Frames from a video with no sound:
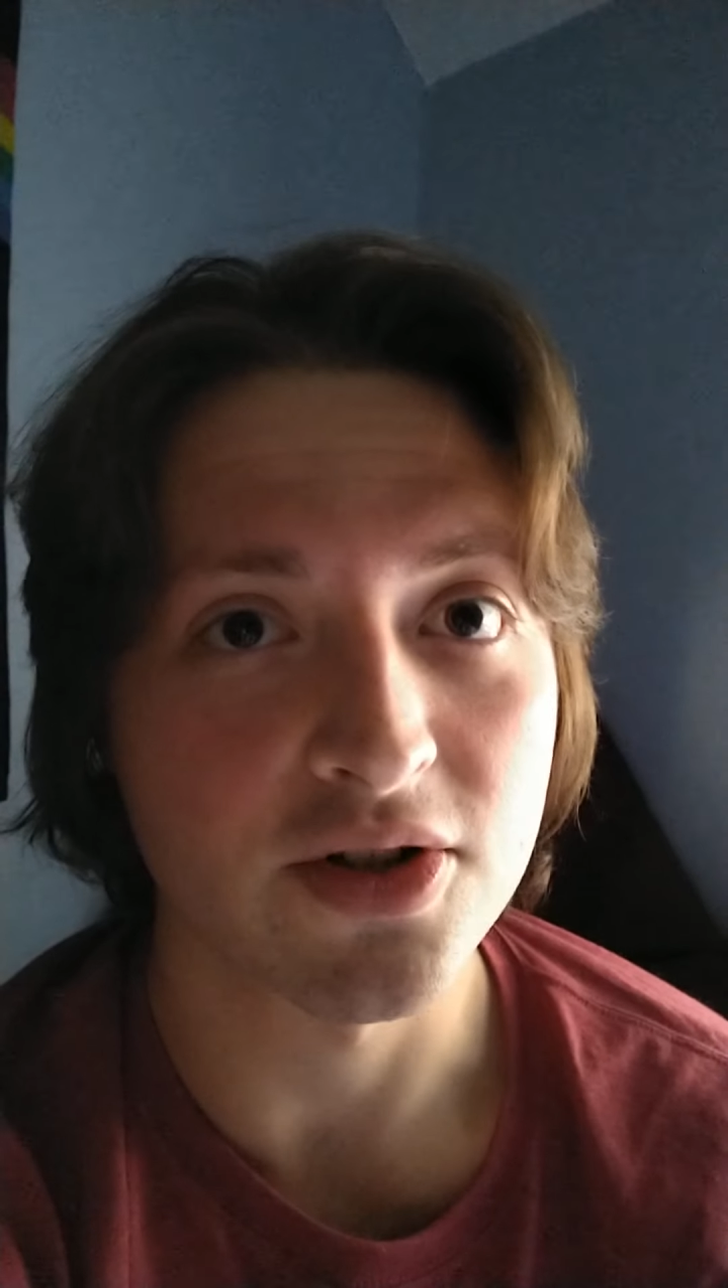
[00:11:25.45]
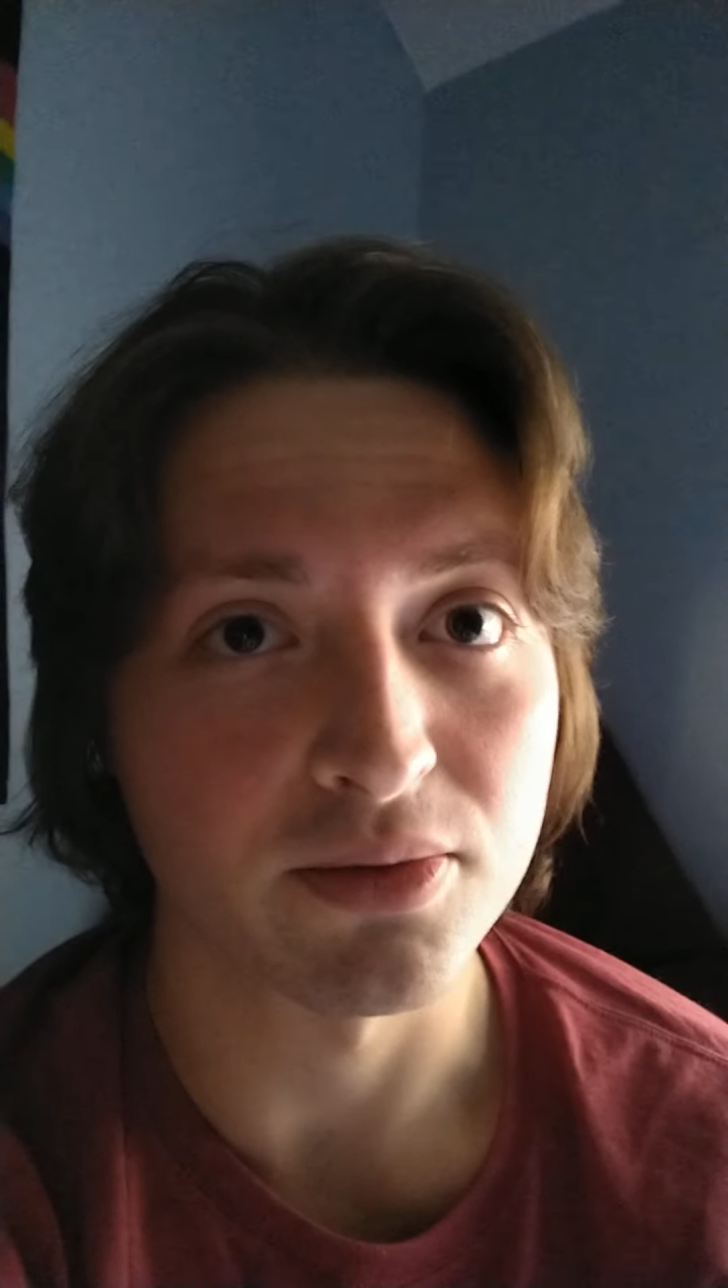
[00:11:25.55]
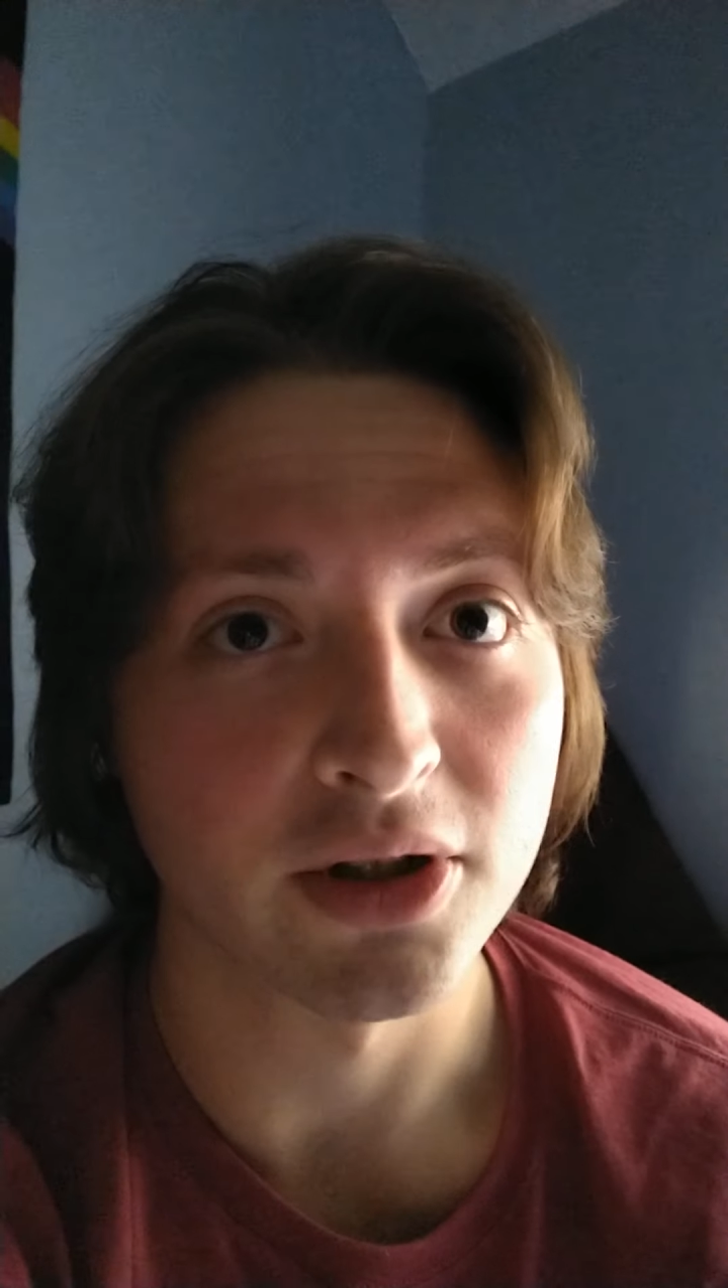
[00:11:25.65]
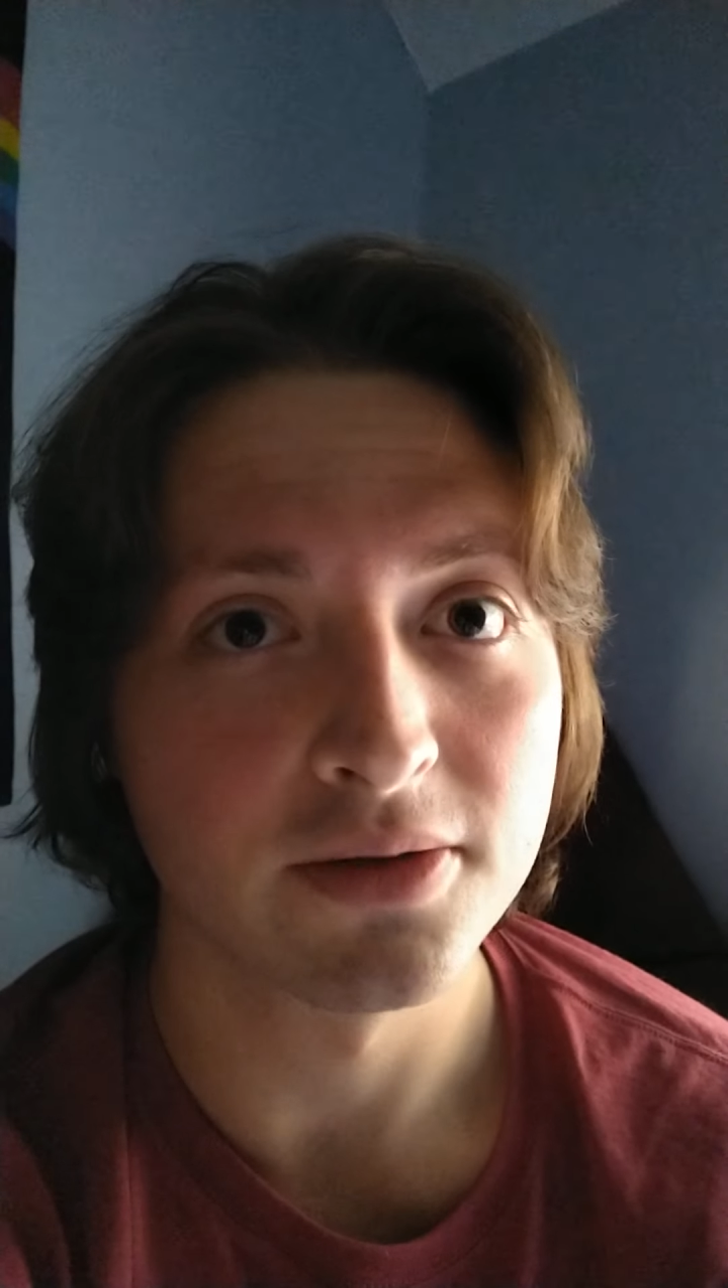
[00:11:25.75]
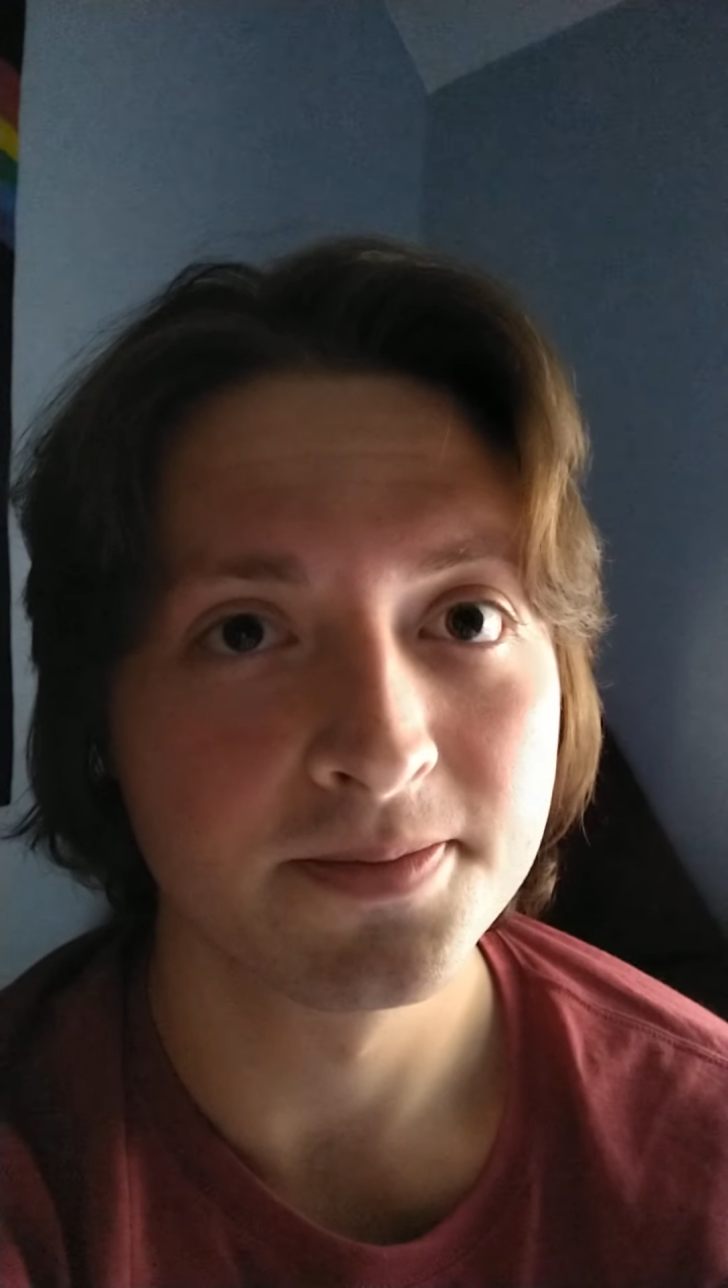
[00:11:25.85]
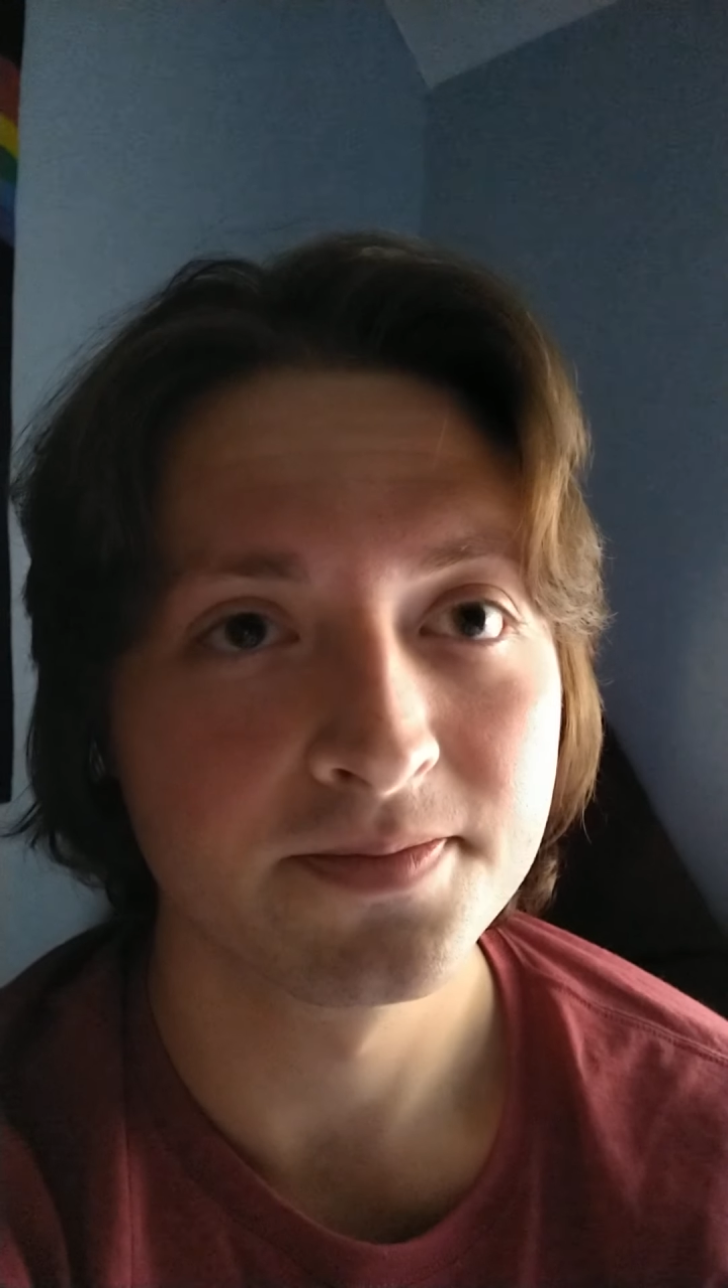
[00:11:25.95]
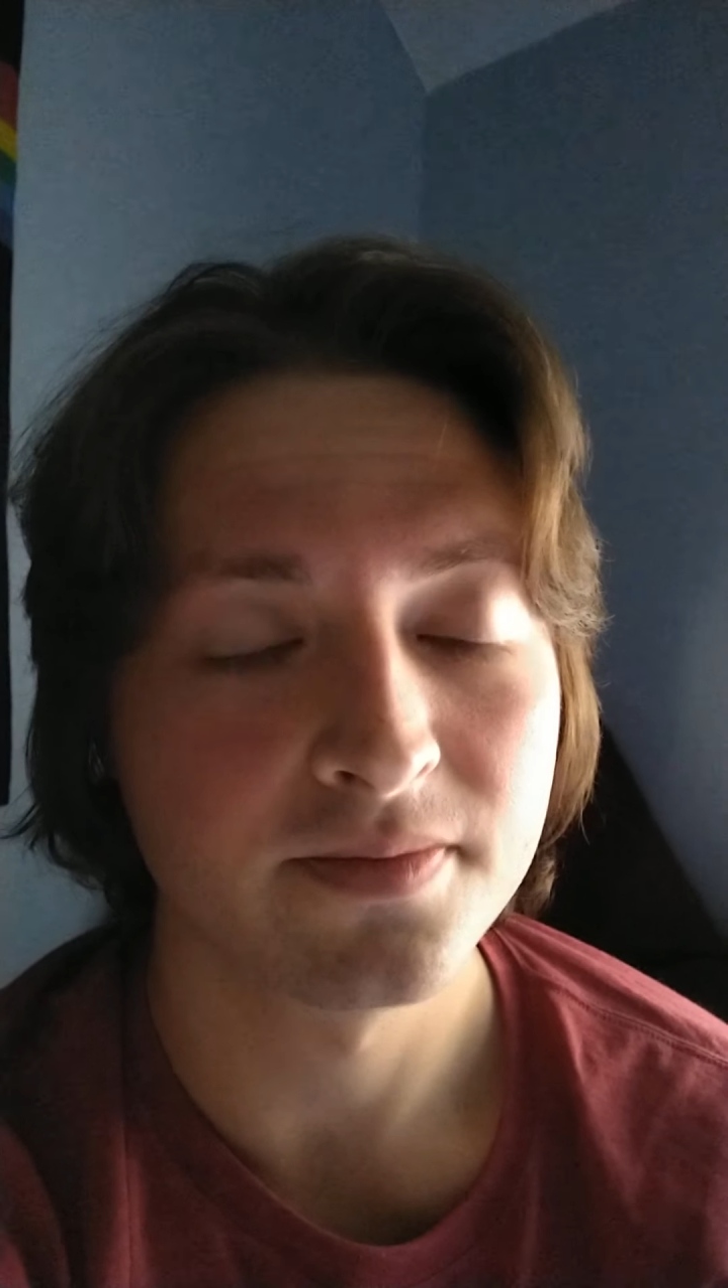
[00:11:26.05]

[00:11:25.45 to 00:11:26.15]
as well.